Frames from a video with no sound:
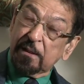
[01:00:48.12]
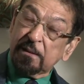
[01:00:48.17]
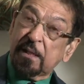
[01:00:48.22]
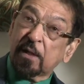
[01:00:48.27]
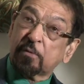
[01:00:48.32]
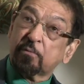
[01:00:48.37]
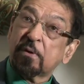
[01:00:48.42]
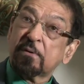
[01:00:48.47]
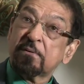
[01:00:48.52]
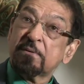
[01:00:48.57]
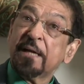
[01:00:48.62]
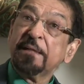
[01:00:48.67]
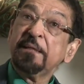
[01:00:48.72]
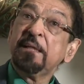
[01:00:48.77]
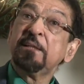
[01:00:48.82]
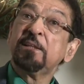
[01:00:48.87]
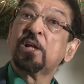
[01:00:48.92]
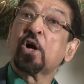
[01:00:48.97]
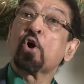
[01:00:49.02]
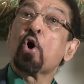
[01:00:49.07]
that were
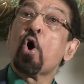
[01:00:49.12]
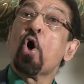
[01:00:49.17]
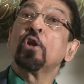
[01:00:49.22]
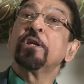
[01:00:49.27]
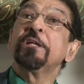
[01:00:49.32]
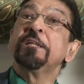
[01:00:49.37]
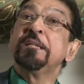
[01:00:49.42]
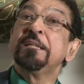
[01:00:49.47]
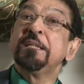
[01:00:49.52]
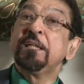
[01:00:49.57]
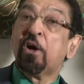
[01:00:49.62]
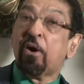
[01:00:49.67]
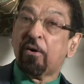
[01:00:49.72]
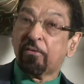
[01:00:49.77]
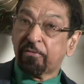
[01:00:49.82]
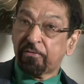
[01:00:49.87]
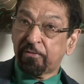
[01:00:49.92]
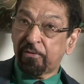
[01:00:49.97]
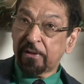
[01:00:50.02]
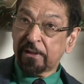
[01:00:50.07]
running the colony
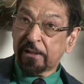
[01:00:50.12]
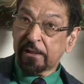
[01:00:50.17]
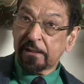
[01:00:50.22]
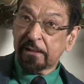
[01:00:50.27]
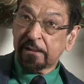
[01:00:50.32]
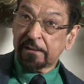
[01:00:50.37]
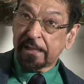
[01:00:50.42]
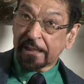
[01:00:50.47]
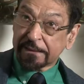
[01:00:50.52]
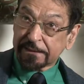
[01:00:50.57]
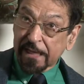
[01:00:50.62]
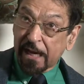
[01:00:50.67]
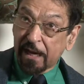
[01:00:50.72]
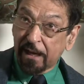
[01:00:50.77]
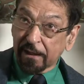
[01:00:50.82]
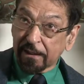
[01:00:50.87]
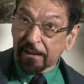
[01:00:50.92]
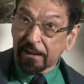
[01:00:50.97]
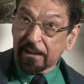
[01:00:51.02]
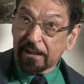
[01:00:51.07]
of
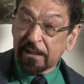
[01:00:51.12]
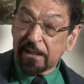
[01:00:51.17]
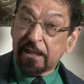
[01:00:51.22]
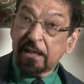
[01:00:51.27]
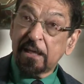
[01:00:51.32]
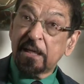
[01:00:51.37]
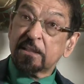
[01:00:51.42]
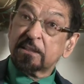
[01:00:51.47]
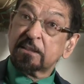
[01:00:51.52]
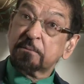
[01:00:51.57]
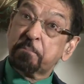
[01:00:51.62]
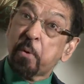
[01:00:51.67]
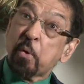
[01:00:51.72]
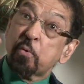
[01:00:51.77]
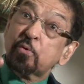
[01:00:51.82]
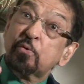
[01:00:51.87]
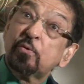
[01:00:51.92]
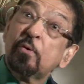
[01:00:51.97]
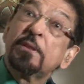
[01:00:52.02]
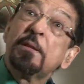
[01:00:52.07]
Natal
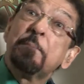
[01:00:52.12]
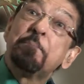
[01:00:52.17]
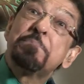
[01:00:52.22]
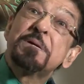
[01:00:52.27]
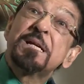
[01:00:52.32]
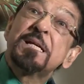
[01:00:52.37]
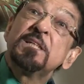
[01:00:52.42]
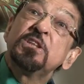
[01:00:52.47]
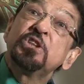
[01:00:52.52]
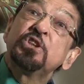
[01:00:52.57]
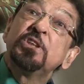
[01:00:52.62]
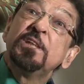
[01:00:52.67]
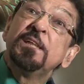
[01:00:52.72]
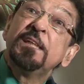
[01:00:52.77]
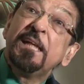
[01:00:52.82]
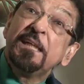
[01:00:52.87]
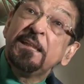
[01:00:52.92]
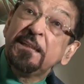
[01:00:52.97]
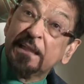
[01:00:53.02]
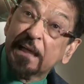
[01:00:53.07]
spoke to the British in
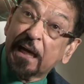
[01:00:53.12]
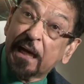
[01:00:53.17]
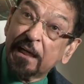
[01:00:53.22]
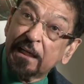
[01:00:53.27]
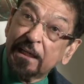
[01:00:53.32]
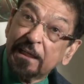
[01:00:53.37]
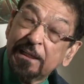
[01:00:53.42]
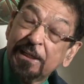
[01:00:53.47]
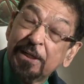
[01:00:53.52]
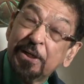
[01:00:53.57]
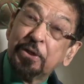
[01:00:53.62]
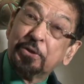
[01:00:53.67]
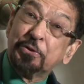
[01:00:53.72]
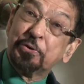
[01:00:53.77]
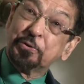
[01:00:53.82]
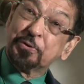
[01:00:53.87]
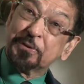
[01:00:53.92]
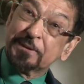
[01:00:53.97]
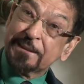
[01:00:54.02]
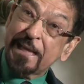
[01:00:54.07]
India
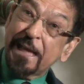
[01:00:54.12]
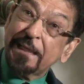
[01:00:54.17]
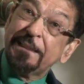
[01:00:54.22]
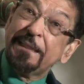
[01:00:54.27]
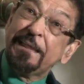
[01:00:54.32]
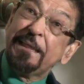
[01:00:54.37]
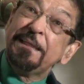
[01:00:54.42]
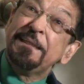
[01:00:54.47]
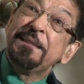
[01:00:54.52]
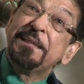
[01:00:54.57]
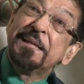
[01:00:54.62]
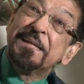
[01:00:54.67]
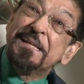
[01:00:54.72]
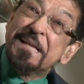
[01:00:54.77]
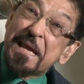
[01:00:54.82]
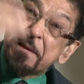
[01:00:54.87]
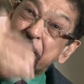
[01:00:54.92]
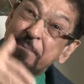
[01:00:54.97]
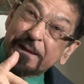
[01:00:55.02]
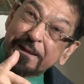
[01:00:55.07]
to send Indian
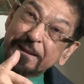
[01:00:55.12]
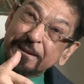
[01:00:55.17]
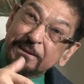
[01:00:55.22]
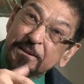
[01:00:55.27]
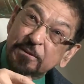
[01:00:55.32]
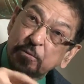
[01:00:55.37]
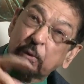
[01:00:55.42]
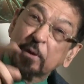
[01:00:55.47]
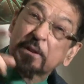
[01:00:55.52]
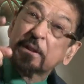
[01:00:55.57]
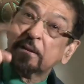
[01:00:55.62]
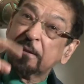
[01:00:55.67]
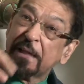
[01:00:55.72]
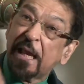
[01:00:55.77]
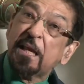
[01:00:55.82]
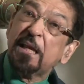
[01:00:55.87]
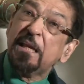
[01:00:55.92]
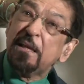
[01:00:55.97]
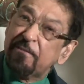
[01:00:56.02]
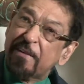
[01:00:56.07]
laborers, what
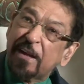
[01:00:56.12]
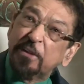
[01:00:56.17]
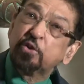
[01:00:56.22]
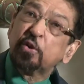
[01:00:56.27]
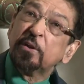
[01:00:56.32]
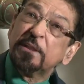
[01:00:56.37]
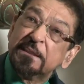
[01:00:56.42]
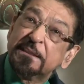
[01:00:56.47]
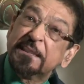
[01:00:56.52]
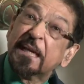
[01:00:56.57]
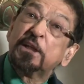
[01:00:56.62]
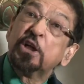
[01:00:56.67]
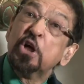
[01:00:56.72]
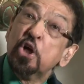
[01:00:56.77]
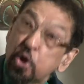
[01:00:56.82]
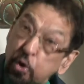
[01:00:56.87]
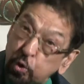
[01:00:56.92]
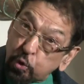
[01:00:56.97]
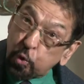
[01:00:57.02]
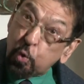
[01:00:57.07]
they eventually said,
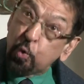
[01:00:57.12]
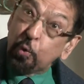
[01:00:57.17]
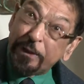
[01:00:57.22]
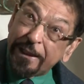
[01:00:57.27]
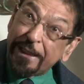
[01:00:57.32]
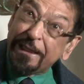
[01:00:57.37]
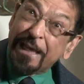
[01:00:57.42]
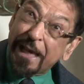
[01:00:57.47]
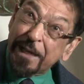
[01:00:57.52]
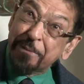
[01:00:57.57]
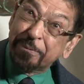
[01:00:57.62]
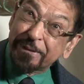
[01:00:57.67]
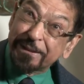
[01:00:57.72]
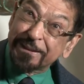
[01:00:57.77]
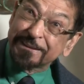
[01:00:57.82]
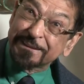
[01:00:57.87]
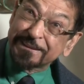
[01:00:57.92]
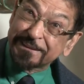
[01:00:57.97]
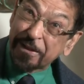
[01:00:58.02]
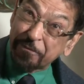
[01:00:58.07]
coolie
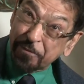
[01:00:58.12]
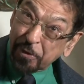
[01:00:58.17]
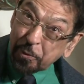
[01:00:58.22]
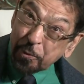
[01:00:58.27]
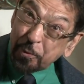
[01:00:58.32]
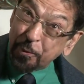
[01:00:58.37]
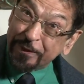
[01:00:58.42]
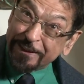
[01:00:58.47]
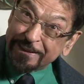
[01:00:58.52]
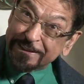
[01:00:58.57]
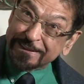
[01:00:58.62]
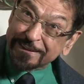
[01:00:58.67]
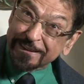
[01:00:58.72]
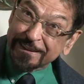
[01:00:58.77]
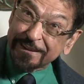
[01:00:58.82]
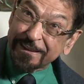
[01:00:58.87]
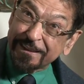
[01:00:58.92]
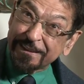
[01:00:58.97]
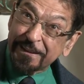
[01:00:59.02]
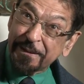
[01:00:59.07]
laborers, they were coolies.
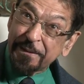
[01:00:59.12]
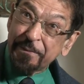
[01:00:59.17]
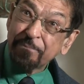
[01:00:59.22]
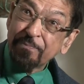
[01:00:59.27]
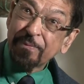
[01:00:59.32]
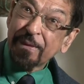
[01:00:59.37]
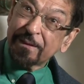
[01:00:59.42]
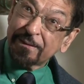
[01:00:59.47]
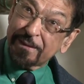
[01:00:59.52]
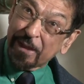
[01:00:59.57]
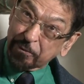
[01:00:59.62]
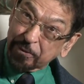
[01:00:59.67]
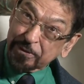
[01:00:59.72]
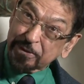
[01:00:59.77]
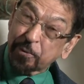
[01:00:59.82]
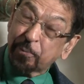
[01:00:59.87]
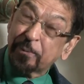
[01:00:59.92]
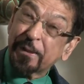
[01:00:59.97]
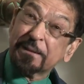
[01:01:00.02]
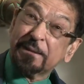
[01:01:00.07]
That was
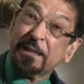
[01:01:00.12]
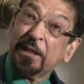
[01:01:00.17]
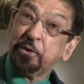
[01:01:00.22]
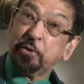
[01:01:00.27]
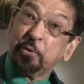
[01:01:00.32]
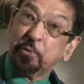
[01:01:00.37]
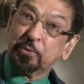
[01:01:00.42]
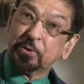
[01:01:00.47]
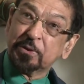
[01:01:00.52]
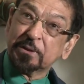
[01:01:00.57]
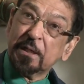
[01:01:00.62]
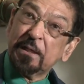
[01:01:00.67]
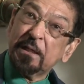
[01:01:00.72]
the word they used,